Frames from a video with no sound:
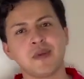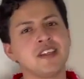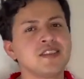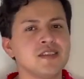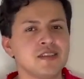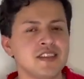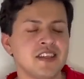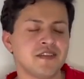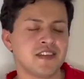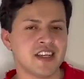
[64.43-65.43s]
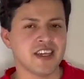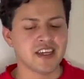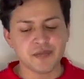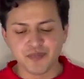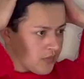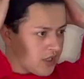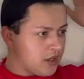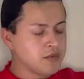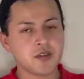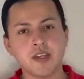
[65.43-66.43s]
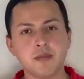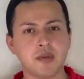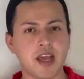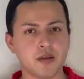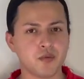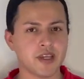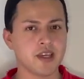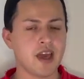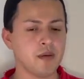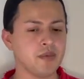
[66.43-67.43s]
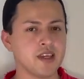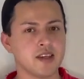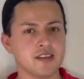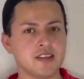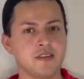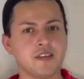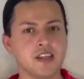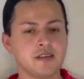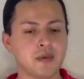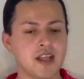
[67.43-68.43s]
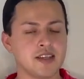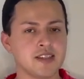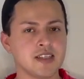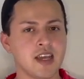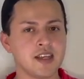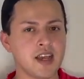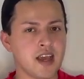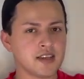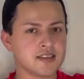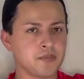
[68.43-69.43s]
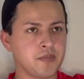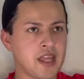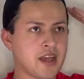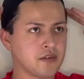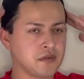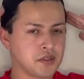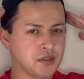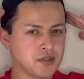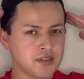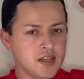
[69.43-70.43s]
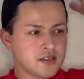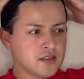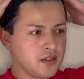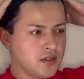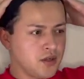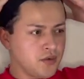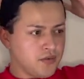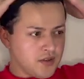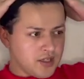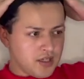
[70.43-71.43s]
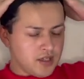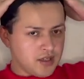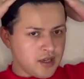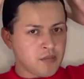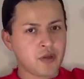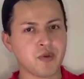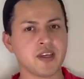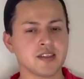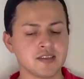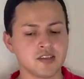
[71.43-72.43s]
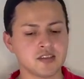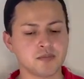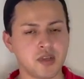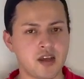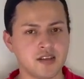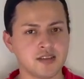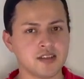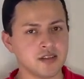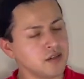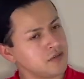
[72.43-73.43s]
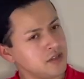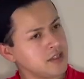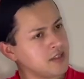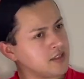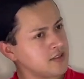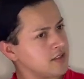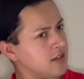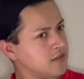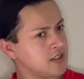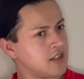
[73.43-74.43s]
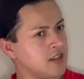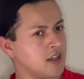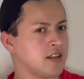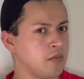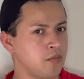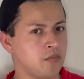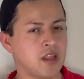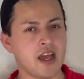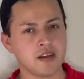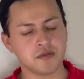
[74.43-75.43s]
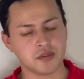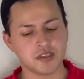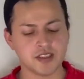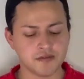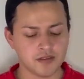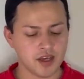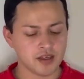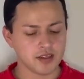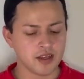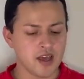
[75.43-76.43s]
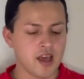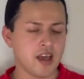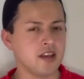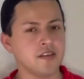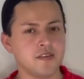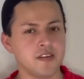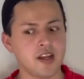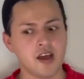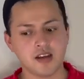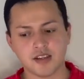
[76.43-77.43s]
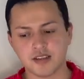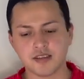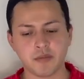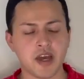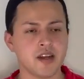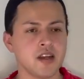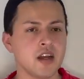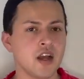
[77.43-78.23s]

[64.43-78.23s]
into Tiffany. I'm doing a black wig cap because Tiffany's Valentine has black roots. So hopefully, and my wig is just blonde. So hopefully this gives it like the black roots effect. And if not, it doesn't matter.